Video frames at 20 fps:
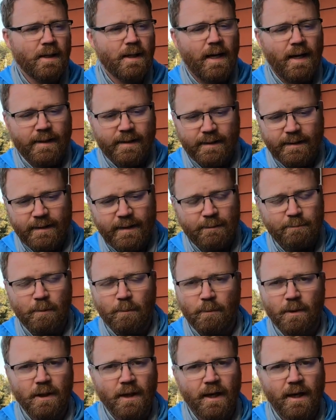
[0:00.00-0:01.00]
I can keep
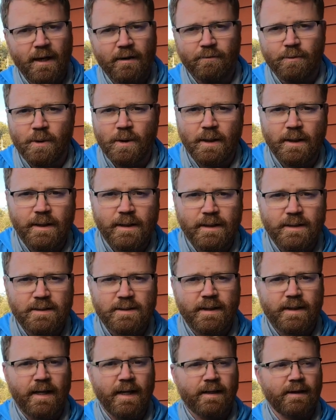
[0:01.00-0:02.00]
them alive really
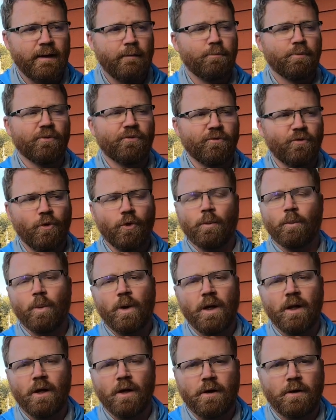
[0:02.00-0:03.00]
easy, and they perform
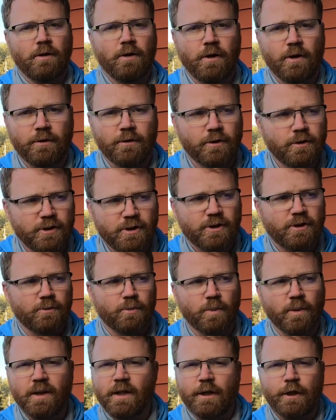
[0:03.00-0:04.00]
well on a hook. They're just a
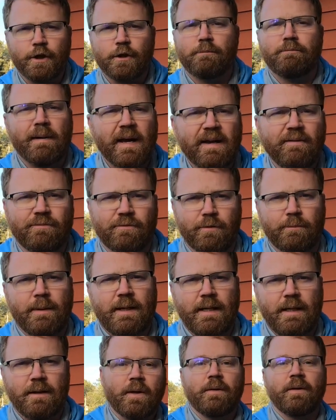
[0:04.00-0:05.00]
really good bait for
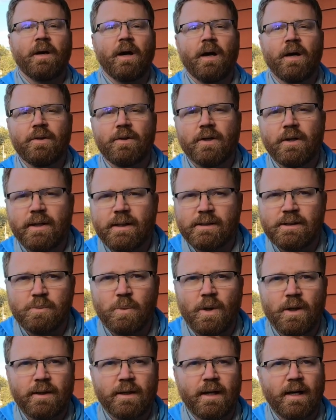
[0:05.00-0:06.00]
me. The other is
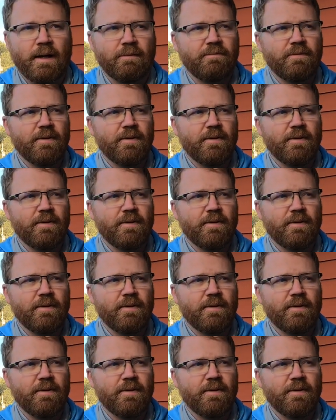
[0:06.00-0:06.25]
one that I've